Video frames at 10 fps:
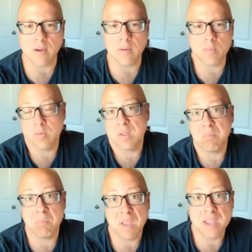really
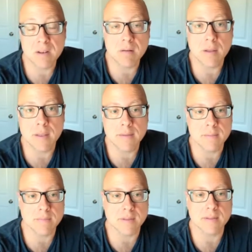made a
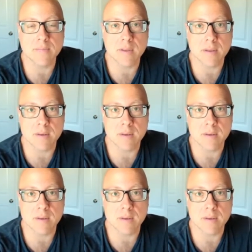significant